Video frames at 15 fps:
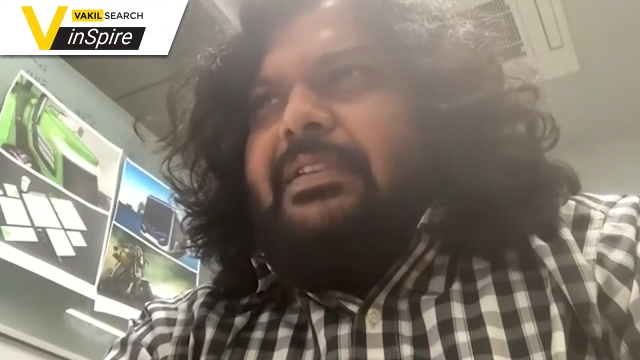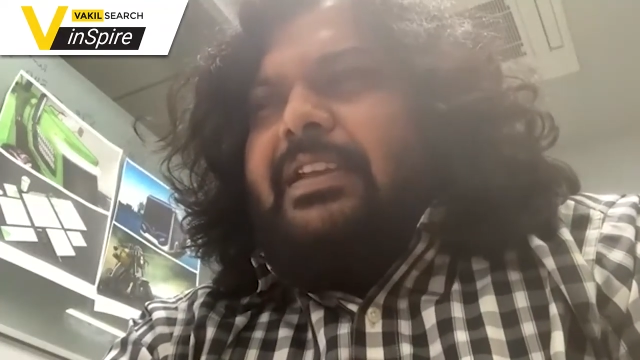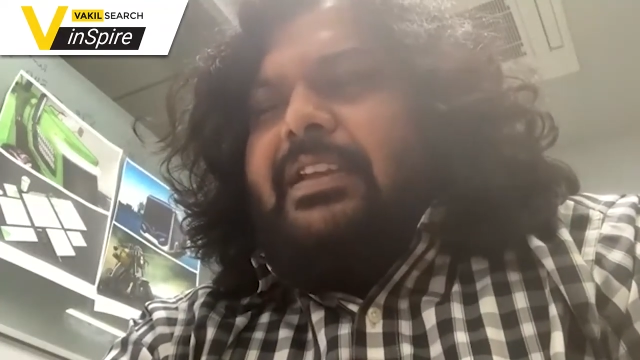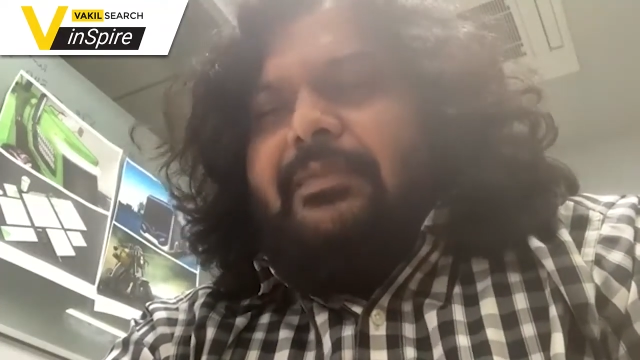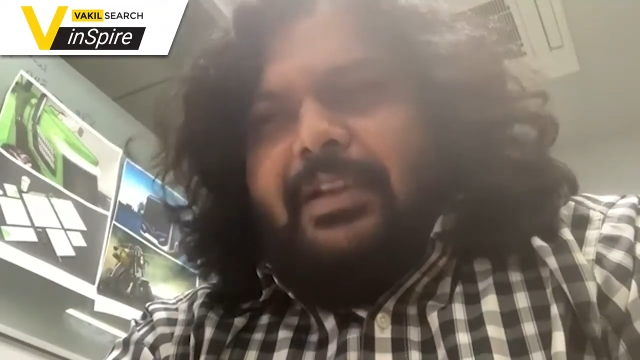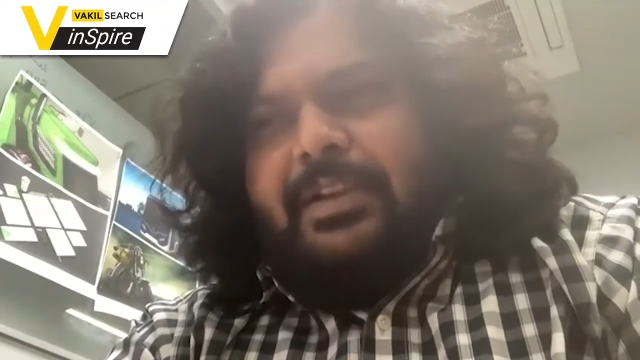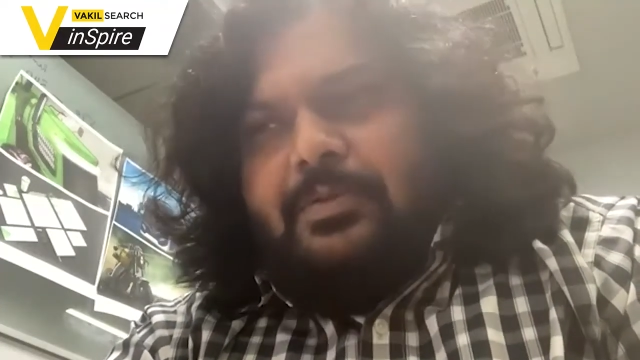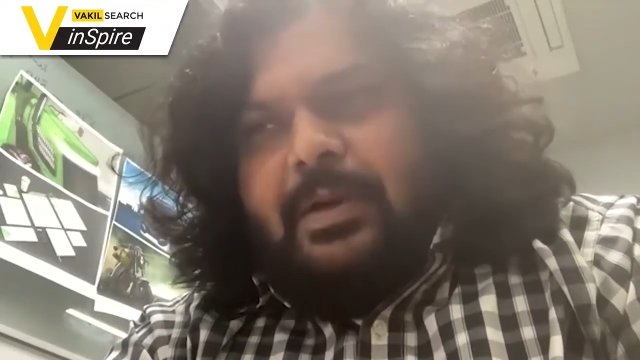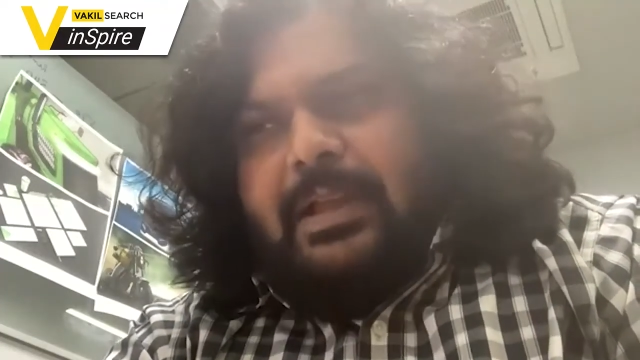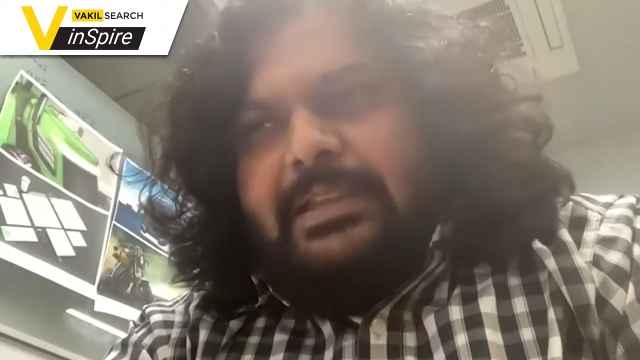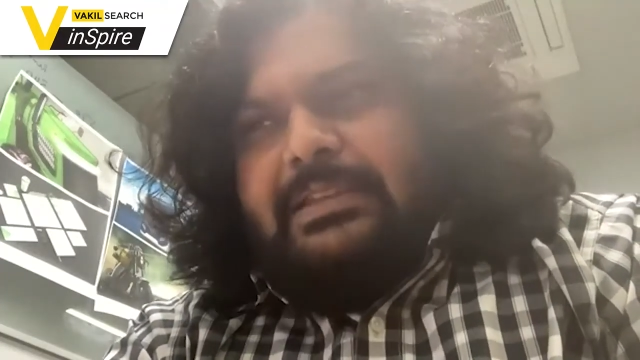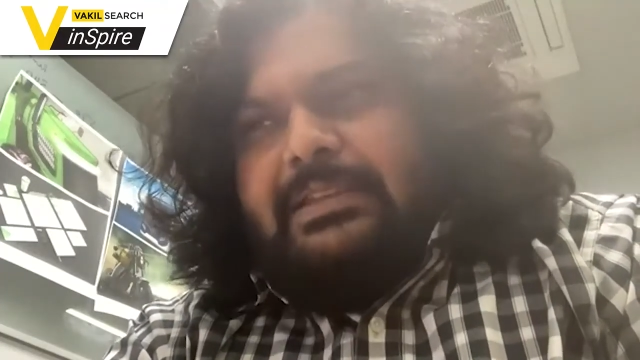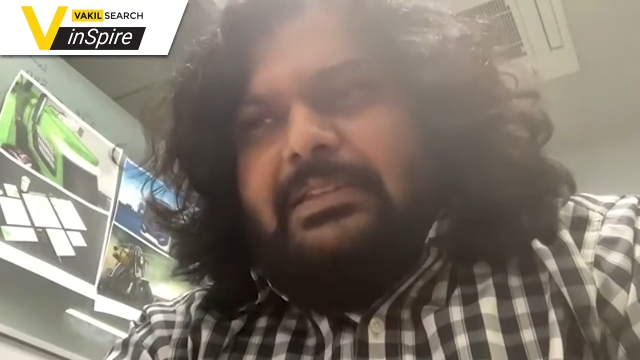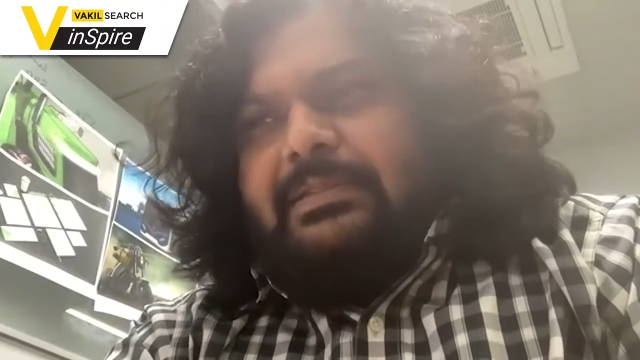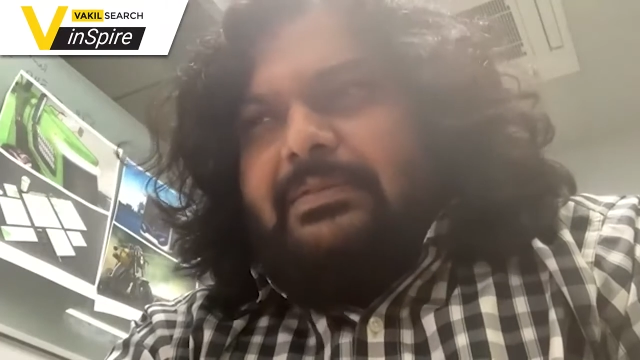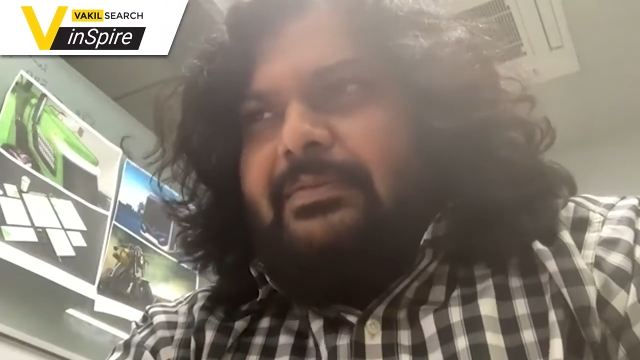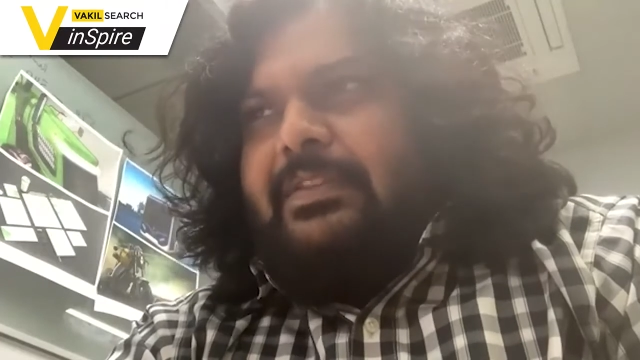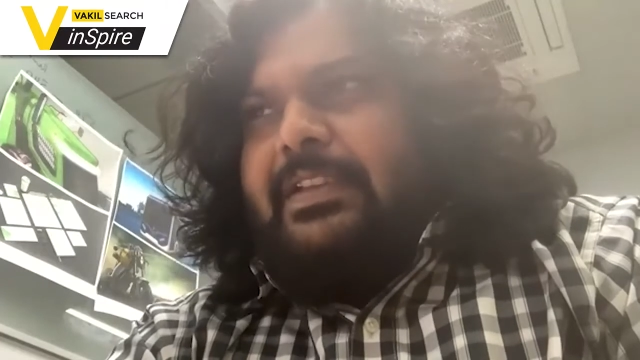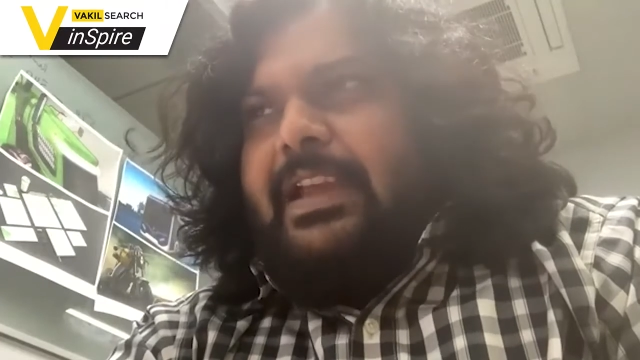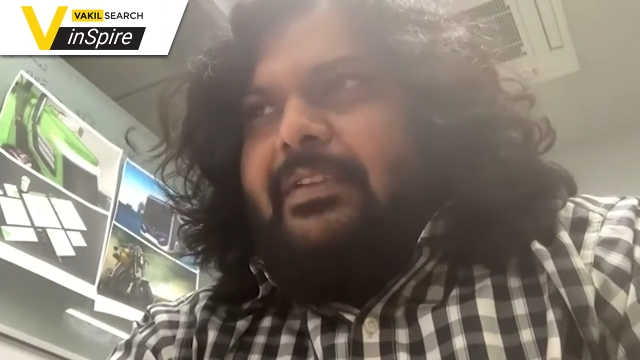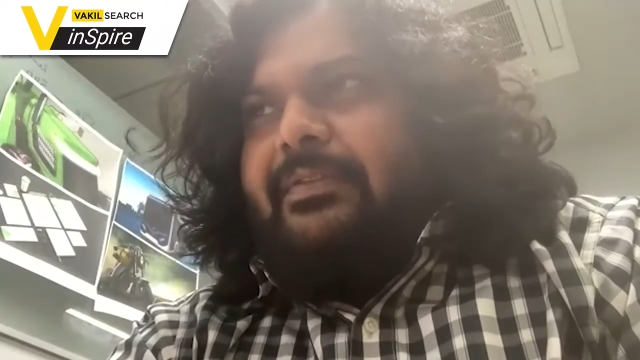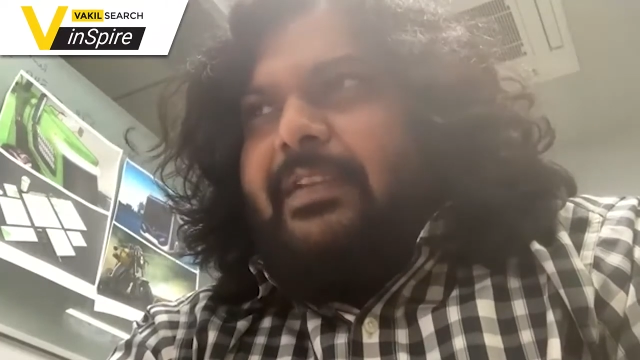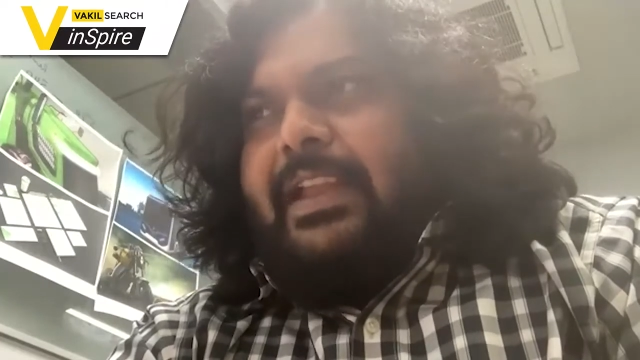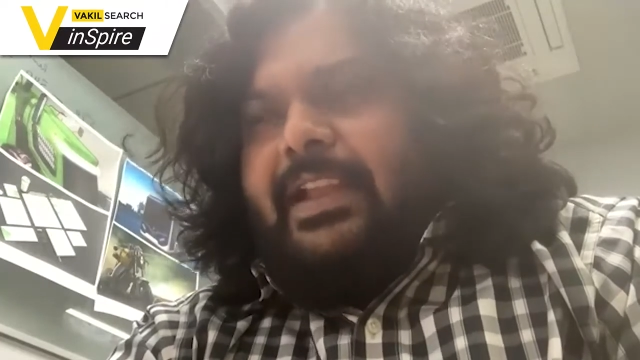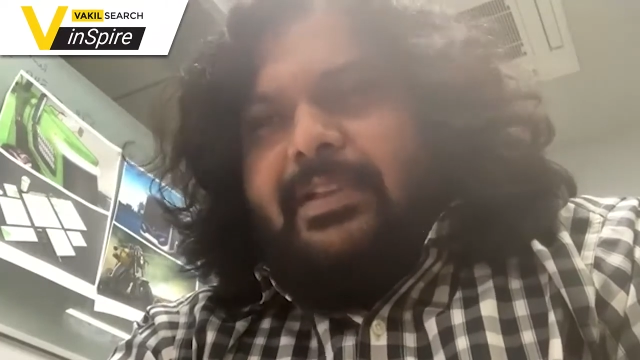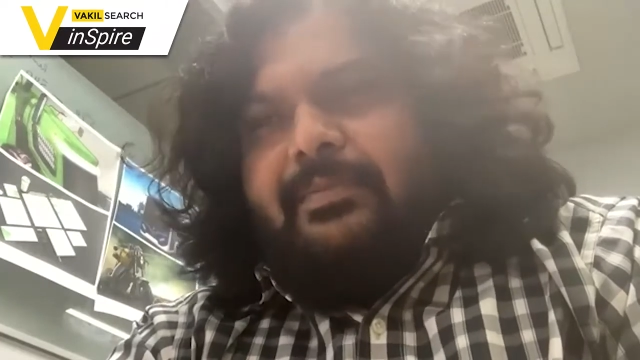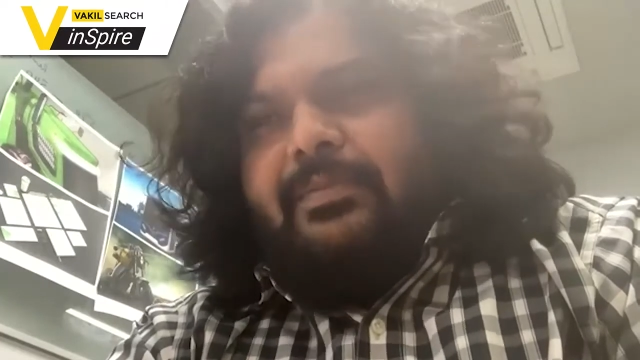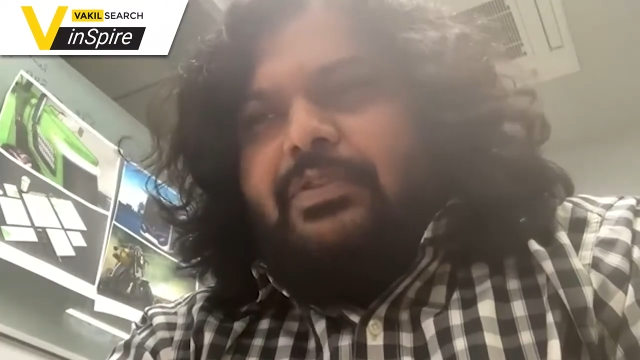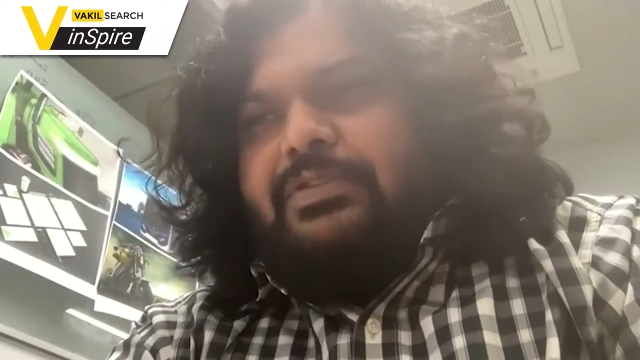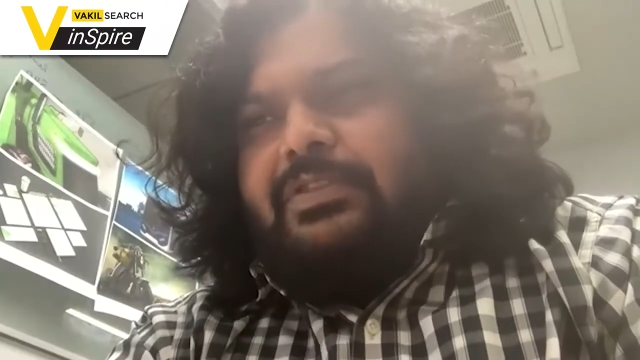given to us, we have
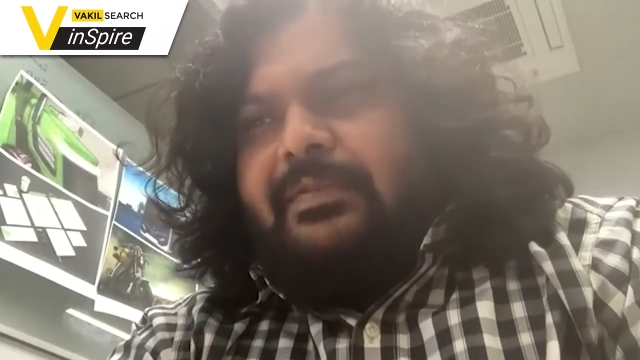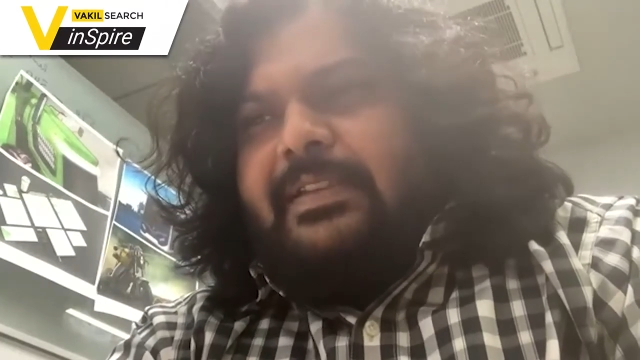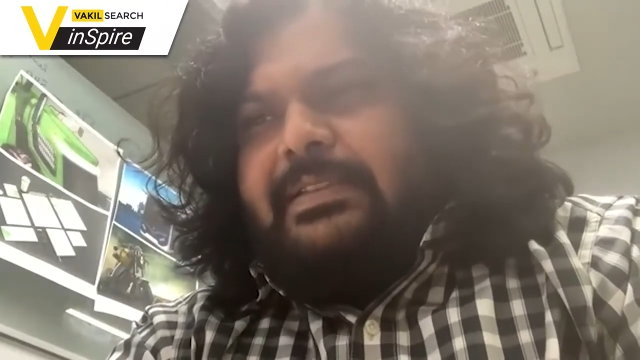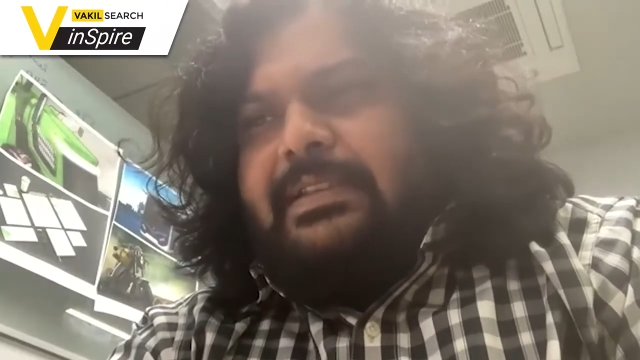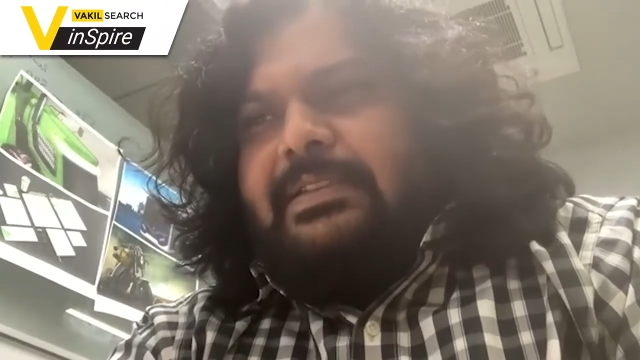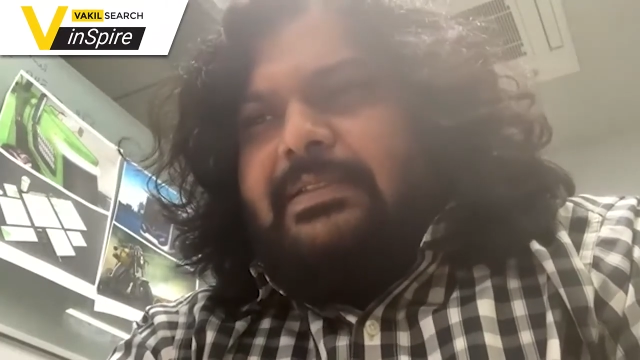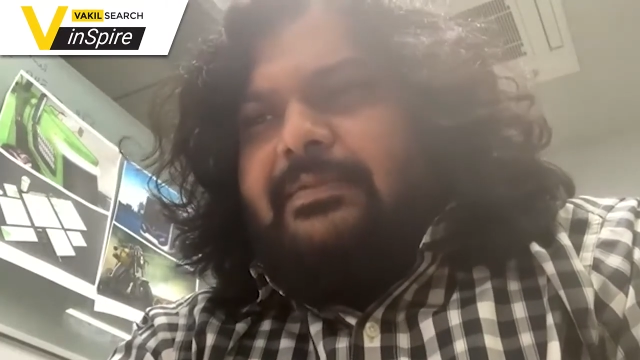taken up those services.